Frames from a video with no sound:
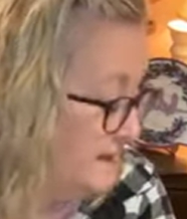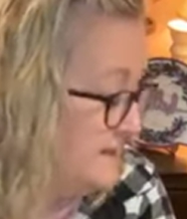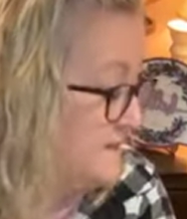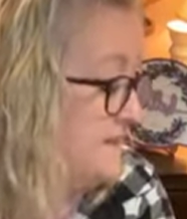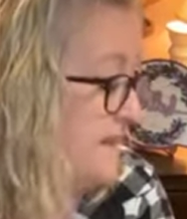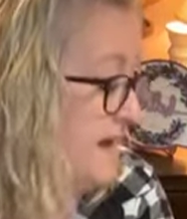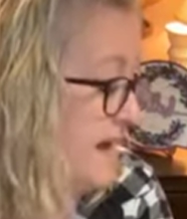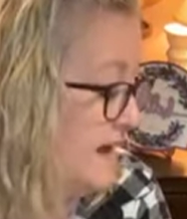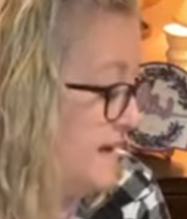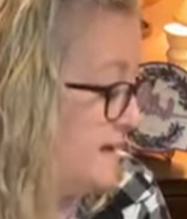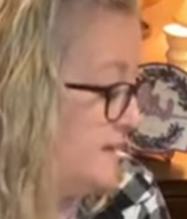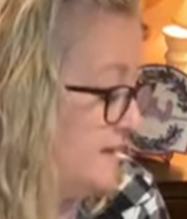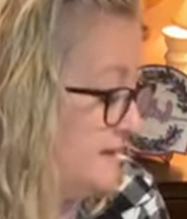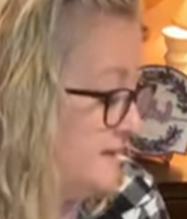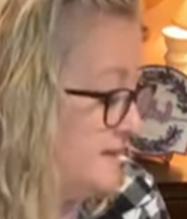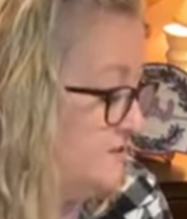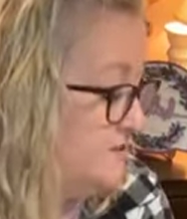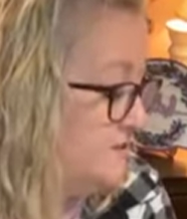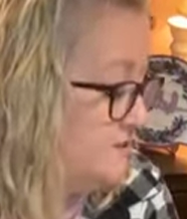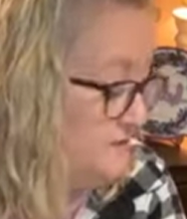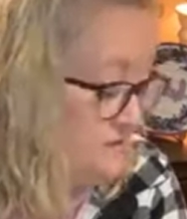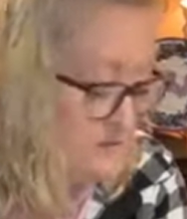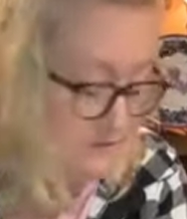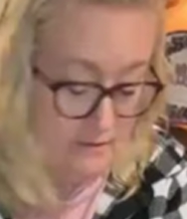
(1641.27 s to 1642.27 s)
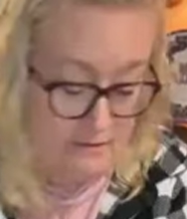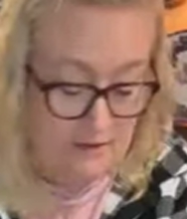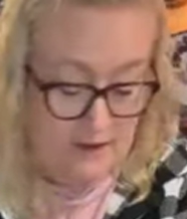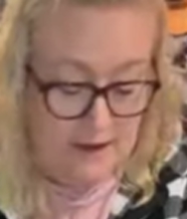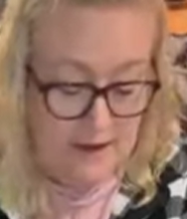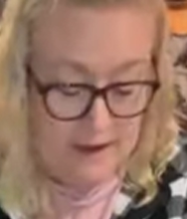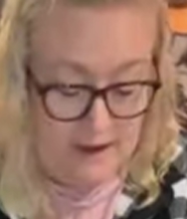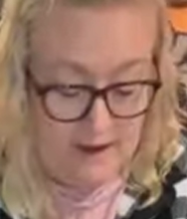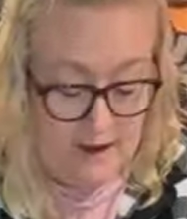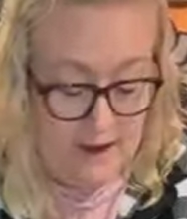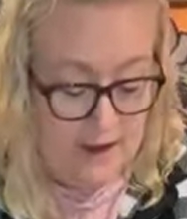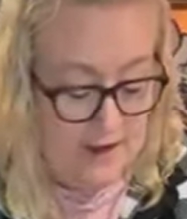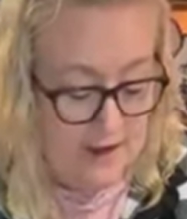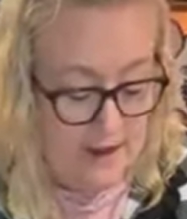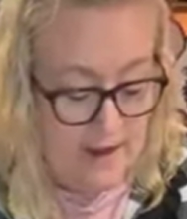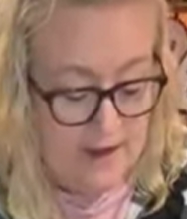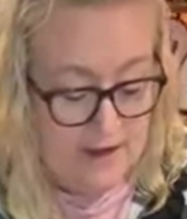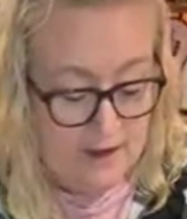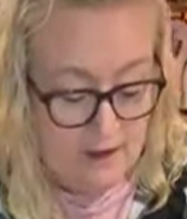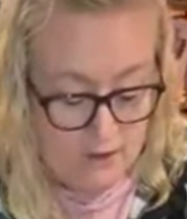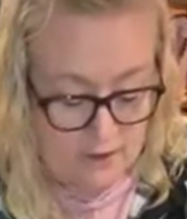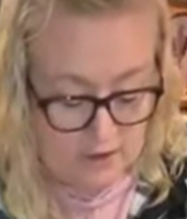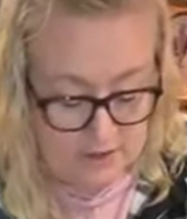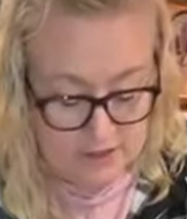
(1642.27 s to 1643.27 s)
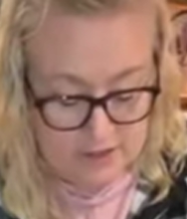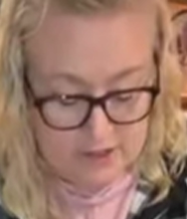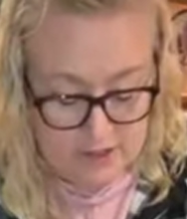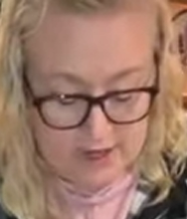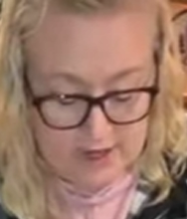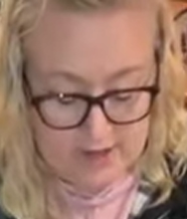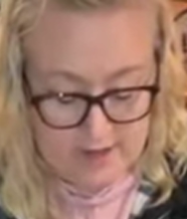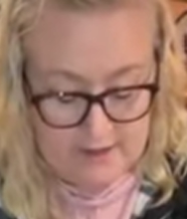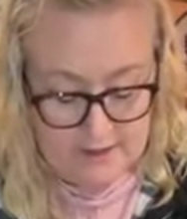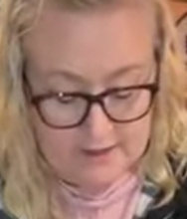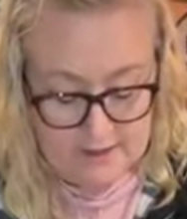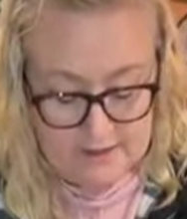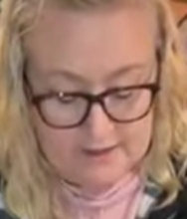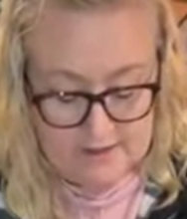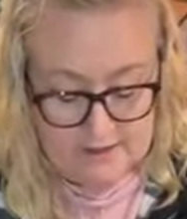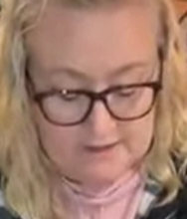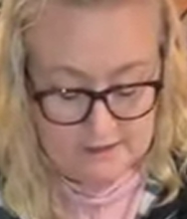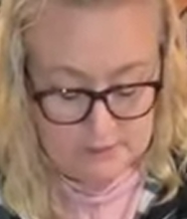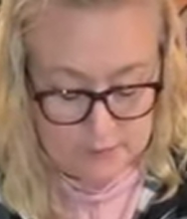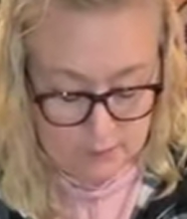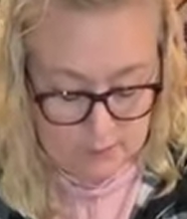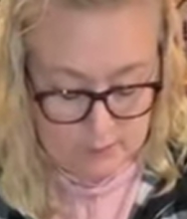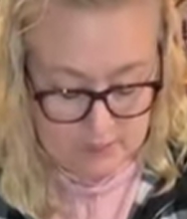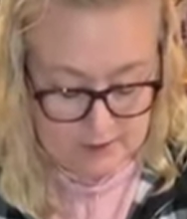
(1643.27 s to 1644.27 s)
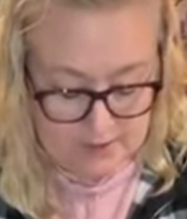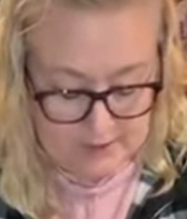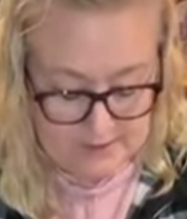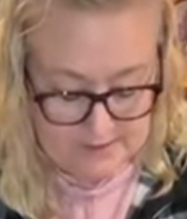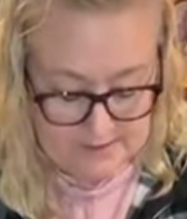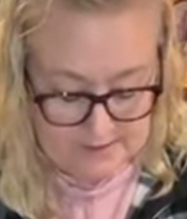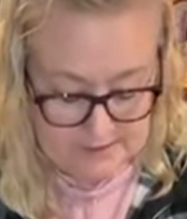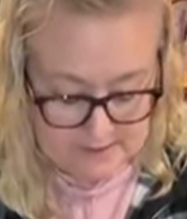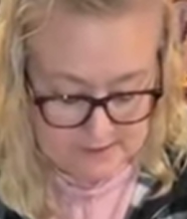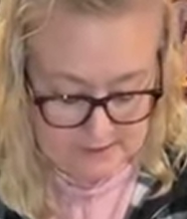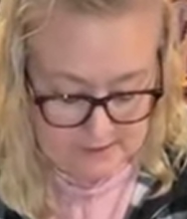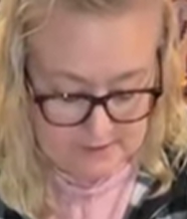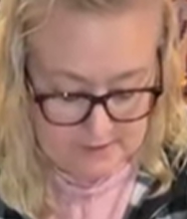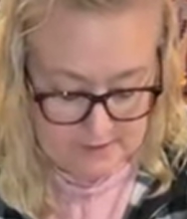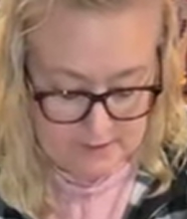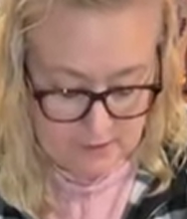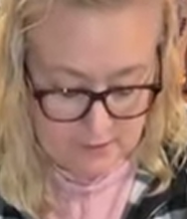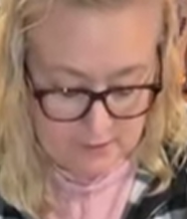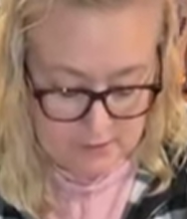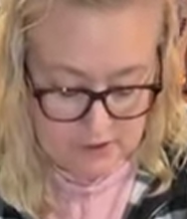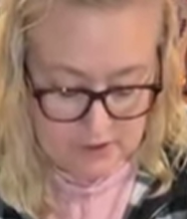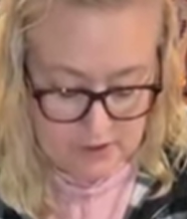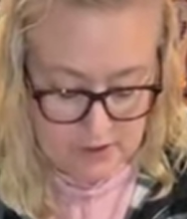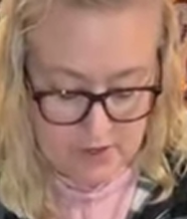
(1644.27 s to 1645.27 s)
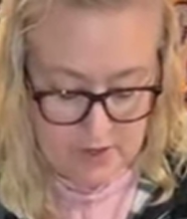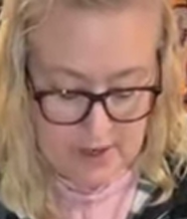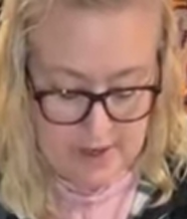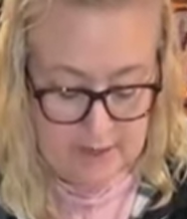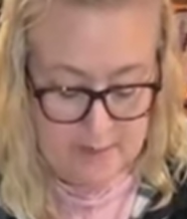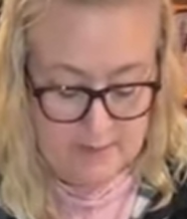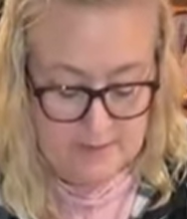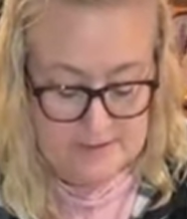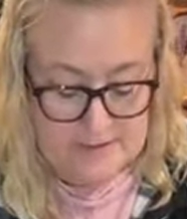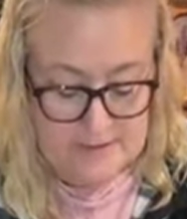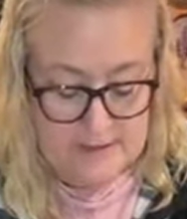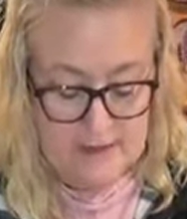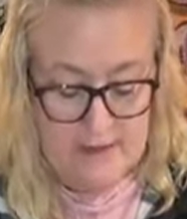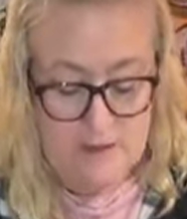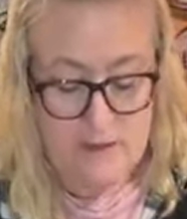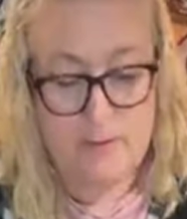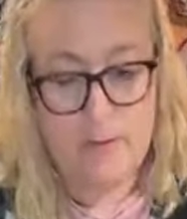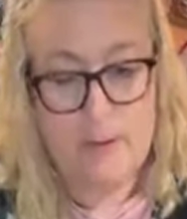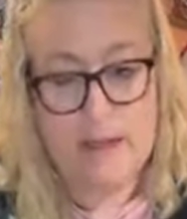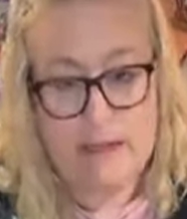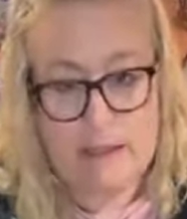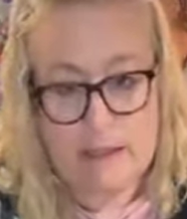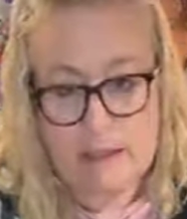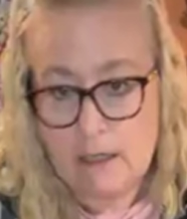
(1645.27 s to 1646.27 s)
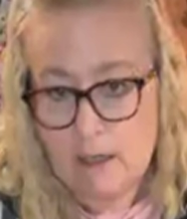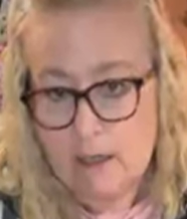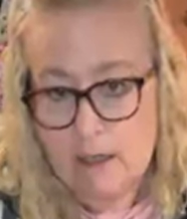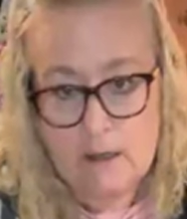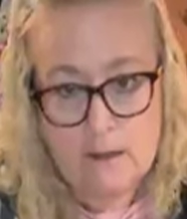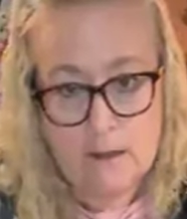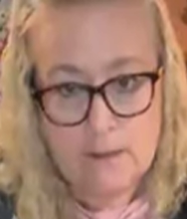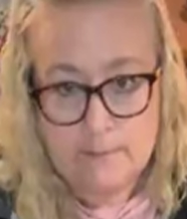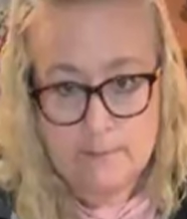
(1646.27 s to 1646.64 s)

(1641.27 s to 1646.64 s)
Exactly. Yeah, I agree, Jeanette. It is super easy to return Amazon, but,